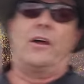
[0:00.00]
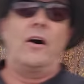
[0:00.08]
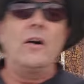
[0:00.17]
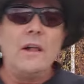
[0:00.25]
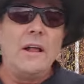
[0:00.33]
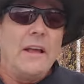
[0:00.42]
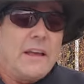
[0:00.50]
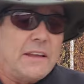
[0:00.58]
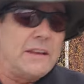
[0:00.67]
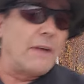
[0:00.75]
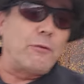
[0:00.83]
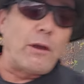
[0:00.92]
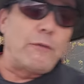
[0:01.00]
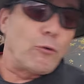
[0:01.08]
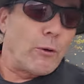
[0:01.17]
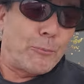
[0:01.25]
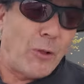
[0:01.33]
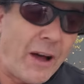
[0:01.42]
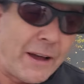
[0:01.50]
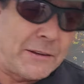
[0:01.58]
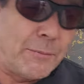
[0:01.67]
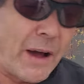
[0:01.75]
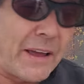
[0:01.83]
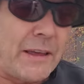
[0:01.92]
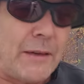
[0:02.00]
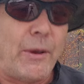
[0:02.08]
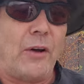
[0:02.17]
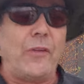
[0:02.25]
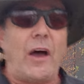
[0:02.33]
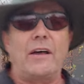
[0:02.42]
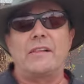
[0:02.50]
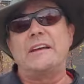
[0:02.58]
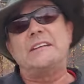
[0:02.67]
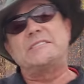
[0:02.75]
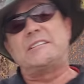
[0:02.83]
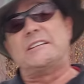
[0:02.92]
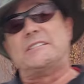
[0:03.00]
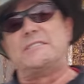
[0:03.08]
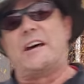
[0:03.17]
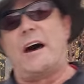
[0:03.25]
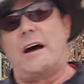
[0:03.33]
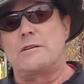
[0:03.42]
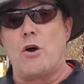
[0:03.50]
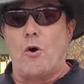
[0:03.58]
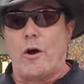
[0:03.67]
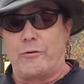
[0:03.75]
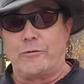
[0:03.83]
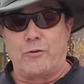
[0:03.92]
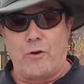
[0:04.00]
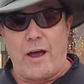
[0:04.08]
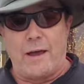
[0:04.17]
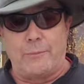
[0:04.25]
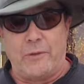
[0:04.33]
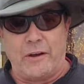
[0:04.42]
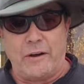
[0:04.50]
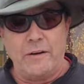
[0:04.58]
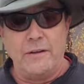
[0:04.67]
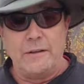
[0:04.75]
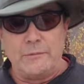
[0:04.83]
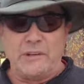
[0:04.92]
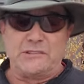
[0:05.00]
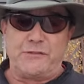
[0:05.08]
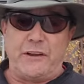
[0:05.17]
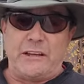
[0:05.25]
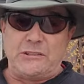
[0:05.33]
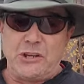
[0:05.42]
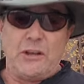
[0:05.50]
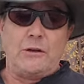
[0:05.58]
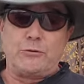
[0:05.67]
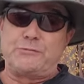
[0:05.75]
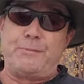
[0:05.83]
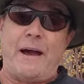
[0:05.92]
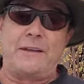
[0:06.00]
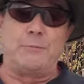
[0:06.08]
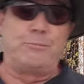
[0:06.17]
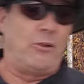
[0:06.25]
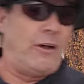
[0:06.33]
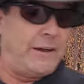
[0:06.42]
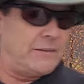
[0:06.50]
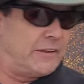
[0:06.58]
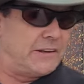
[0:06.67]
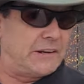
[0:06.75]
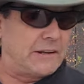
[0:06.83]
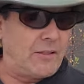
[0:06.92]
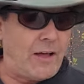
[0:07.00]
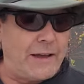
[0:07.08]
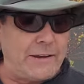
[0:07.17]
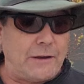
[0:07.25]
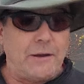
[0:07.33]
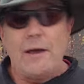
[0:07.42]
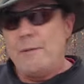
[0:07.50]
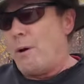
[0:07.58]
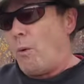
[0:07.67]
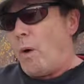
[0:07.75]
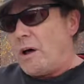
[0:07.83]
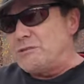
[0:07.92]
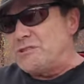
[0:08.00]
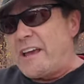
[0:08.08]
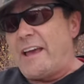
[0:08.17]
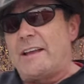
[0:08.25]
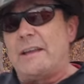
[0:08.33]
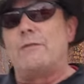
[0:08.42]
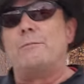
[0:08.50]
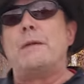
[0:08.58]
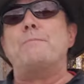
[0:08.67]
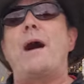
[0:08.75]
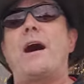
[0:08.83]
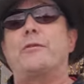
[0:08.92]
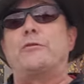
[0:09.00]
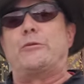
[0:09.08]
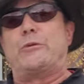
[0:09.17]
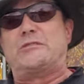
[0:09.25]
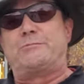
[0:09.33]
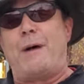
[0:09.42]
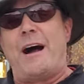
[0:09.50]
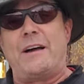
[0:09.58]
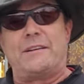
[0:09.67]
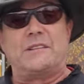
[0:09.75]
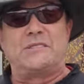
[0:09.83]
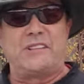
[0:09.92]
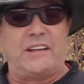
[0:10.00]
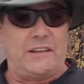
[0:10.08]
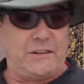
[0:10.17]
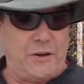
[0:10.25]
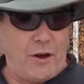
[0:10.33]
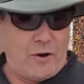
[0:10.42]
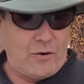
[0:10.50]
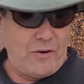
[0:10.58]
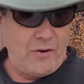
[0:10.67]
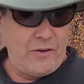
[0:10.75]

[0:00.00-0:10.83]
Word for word: no. He never even replied to my email. Not at least his uh, cohort in crime there Ms. Veach responded politely, declining. But Walsh can't even be bothered to respond to say no.